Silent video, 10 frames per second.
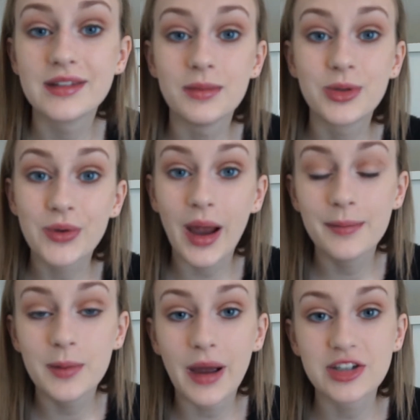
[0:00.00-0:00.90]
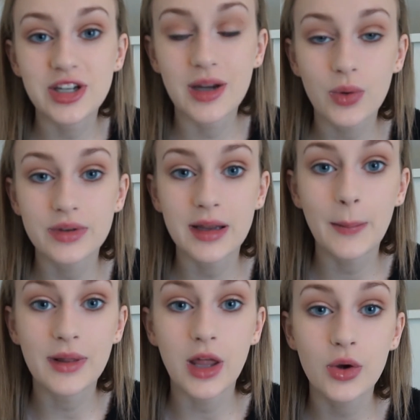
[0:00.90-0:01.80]
subscribe to my channel
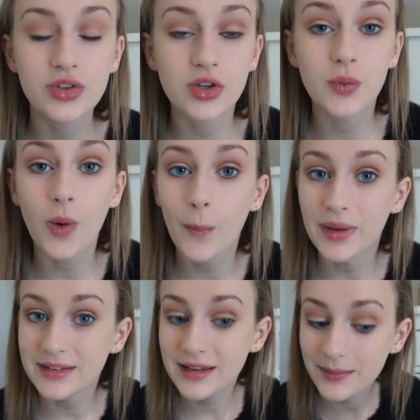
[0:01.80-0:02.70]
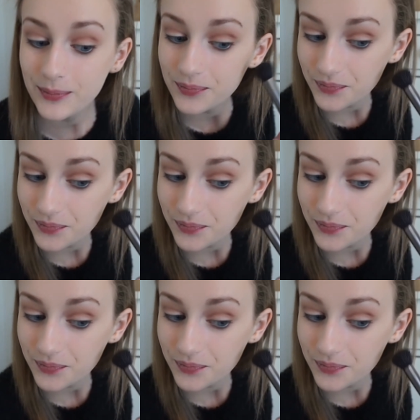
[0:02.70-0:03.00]
down below so you won't miss it.